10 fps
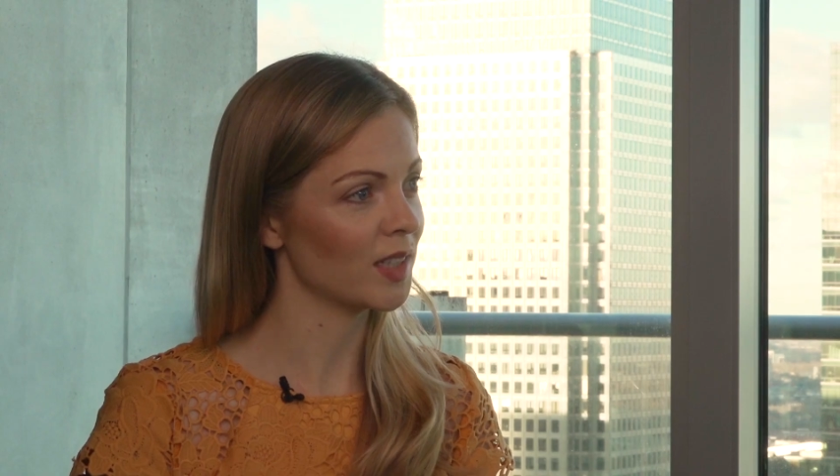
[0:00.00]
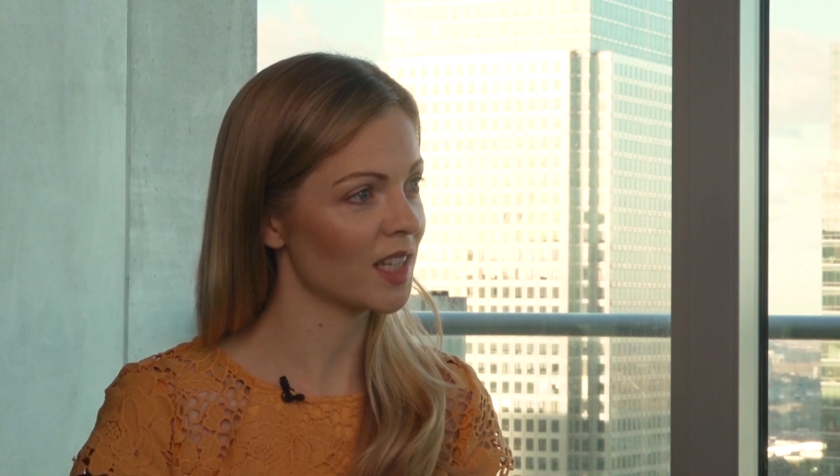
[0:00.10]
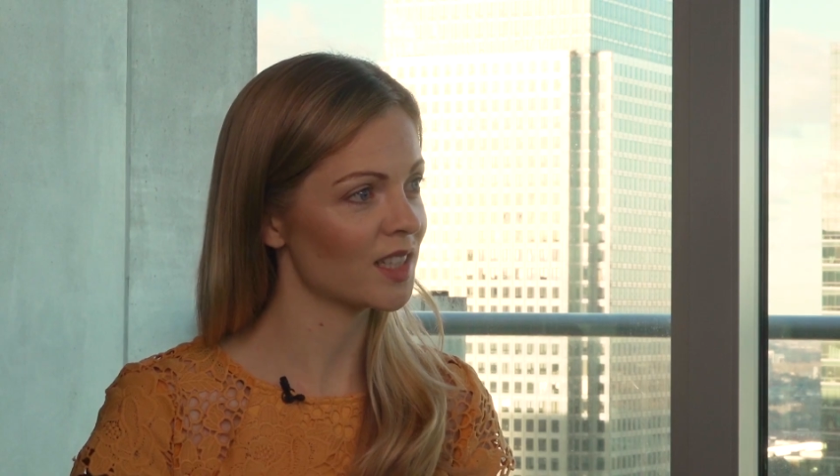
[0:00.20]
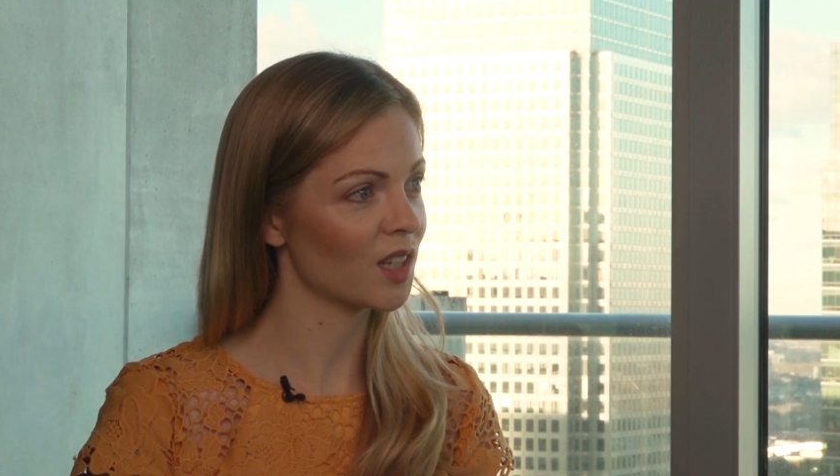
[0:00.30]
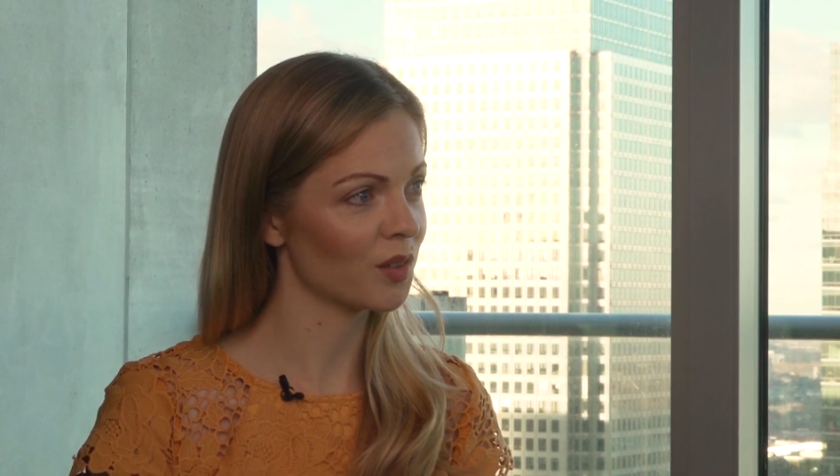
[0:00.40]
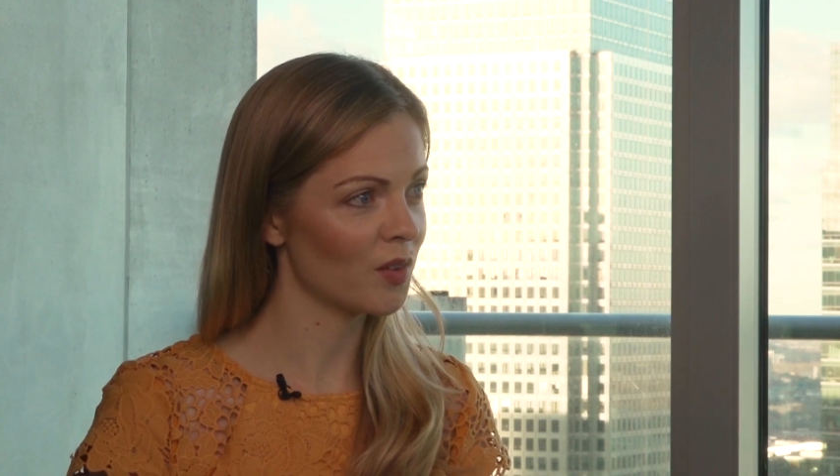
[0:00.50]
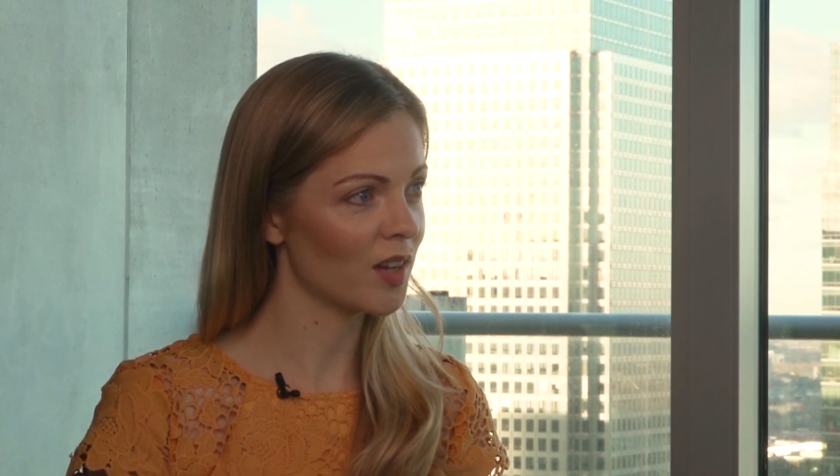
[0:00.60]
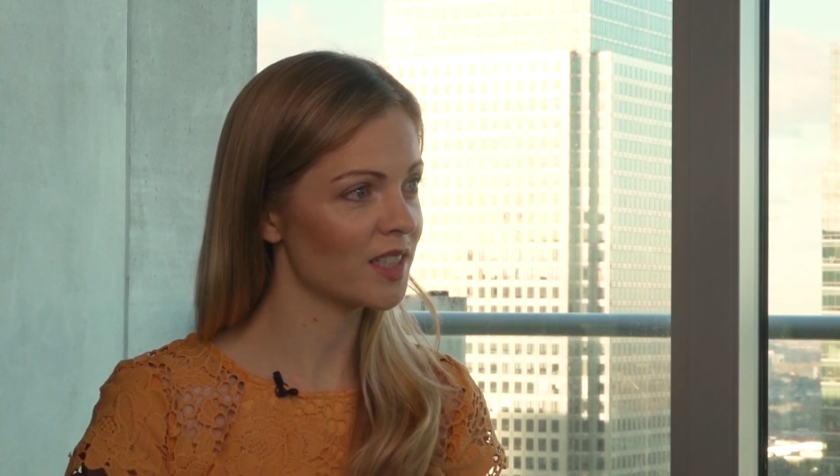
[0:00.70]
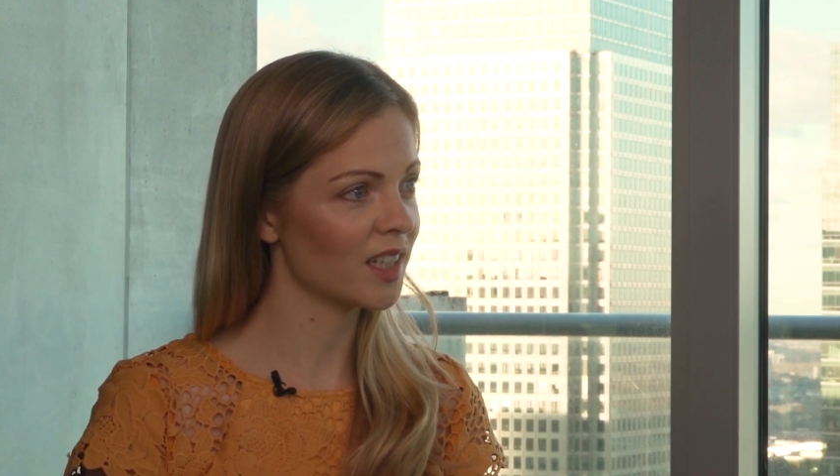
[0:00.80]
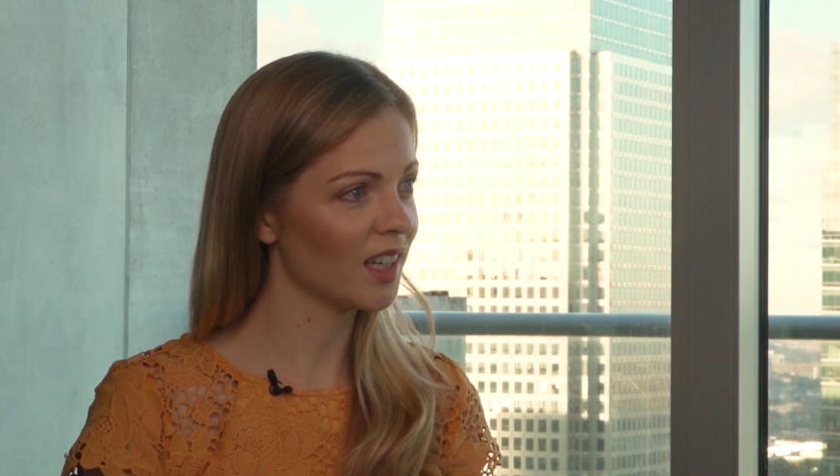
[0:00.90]
fantastic
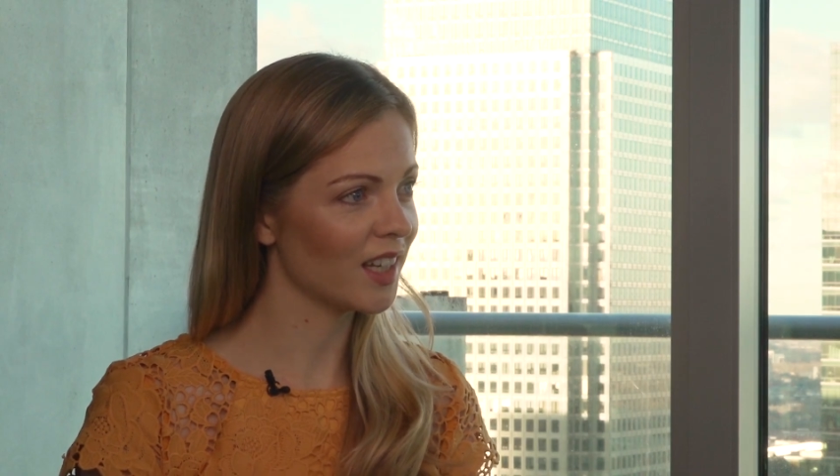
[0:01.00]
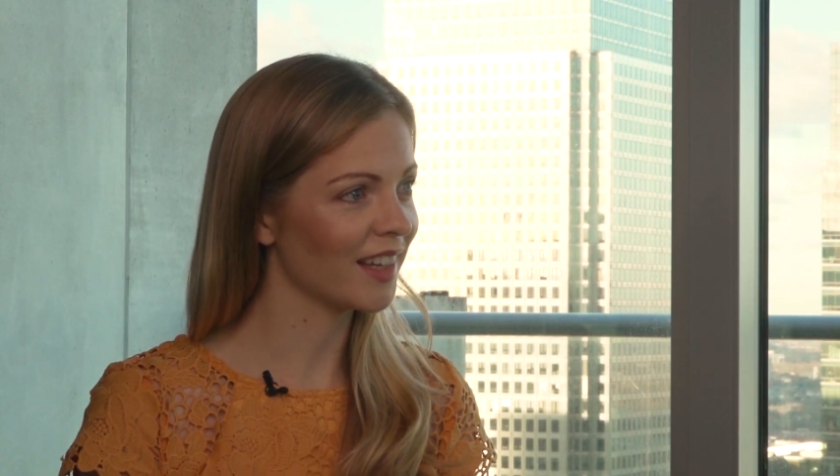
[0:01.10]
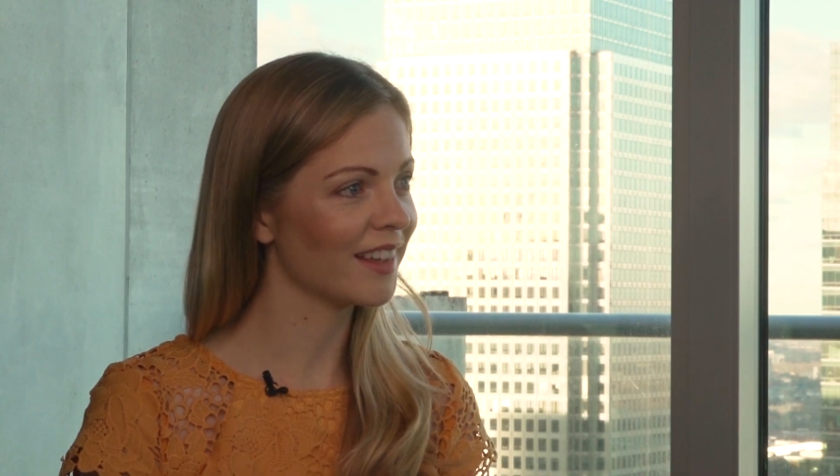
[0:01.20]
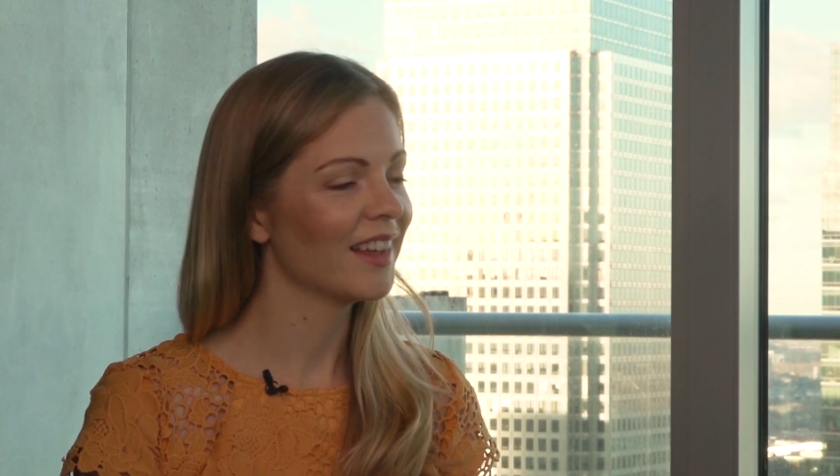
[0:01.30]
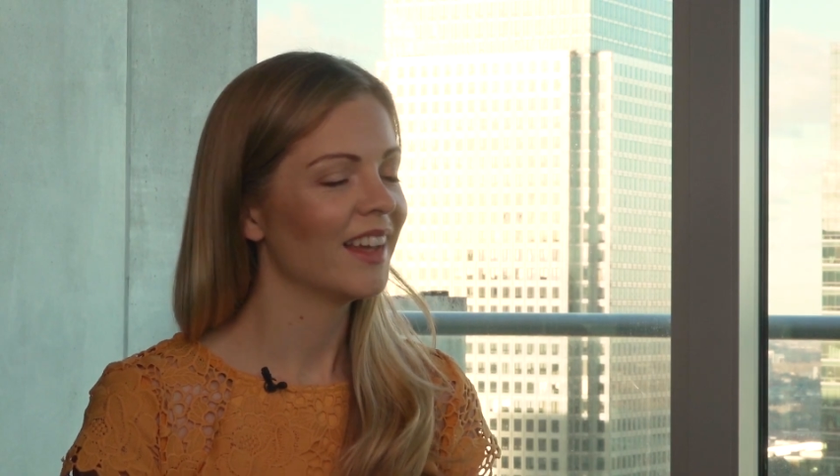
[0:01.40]
advice, thank you.